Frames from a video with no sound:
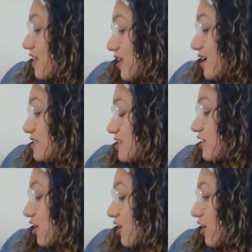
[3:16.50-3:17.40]
I think it's a
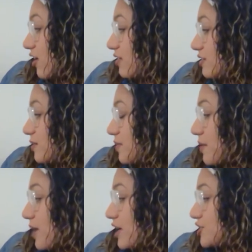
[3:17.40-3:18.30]
girl, but
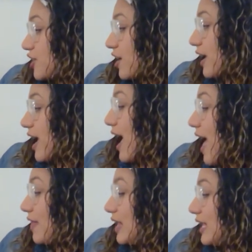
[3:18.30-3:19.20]
I'm not sure.
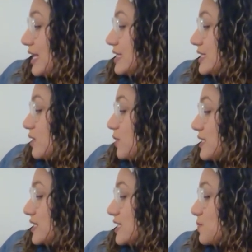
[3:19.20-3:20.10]
And the eensy
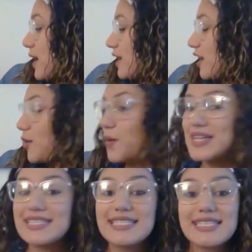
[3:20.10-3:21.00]
wincy spider
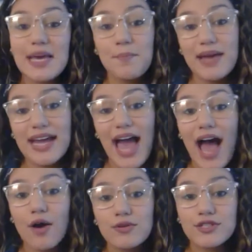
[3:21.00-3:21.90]
went skipping
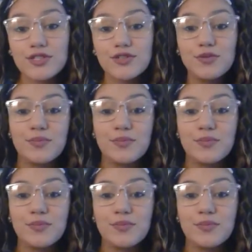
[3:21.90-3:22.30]
out to